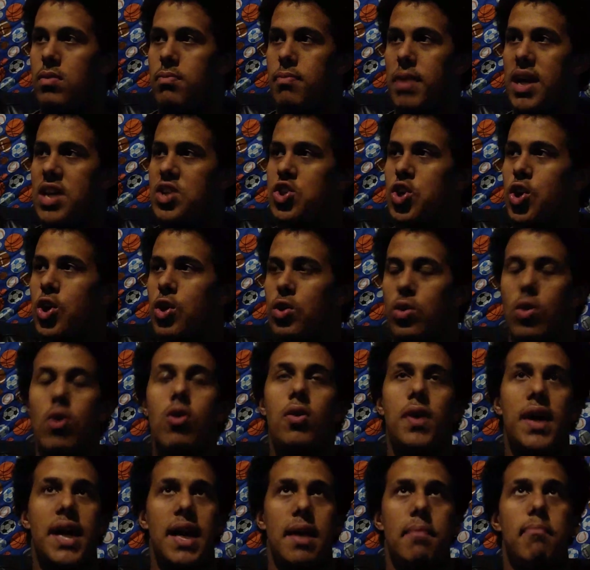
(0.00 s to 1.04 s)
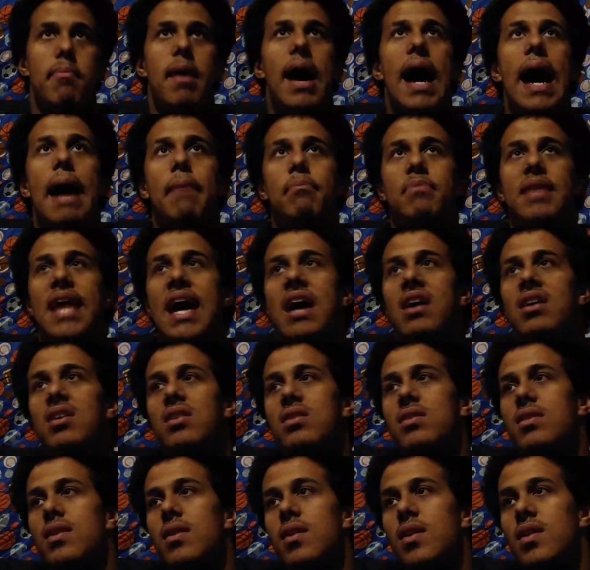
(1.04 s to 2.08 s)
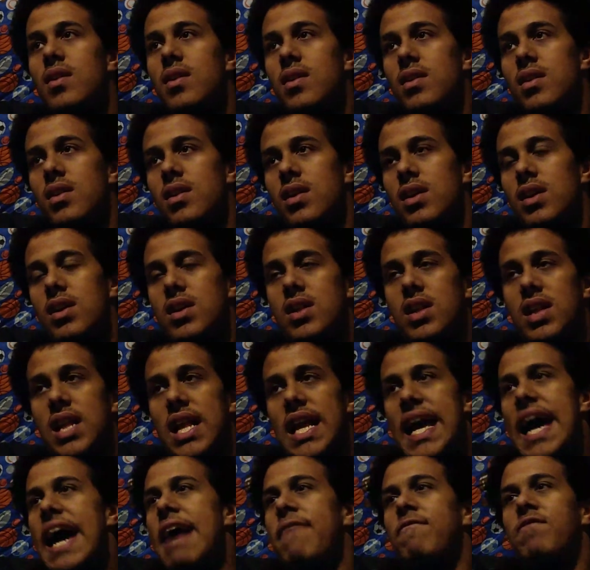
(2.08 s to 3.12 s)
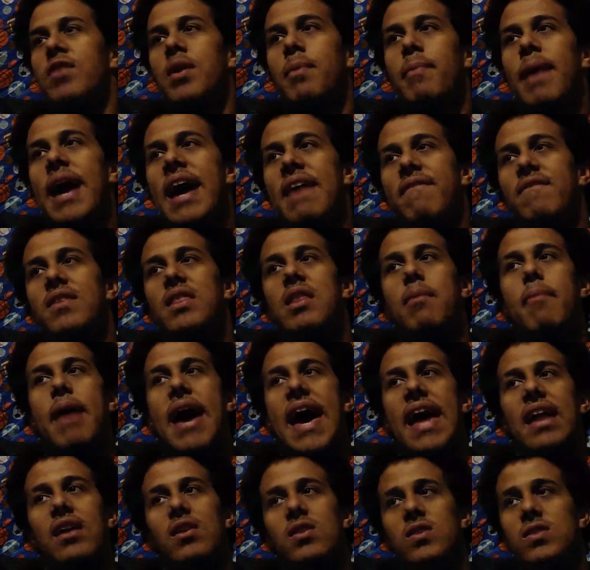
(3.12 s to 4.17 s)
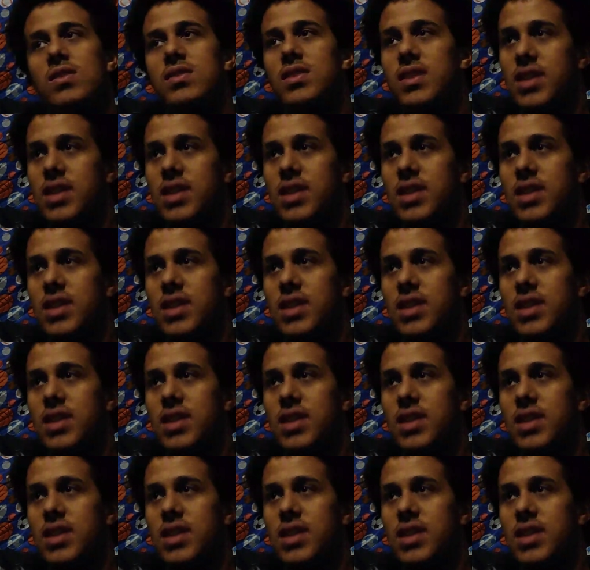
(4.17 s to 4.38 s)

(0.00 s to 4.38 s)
Major Glory popped out of the aftermath of the battle.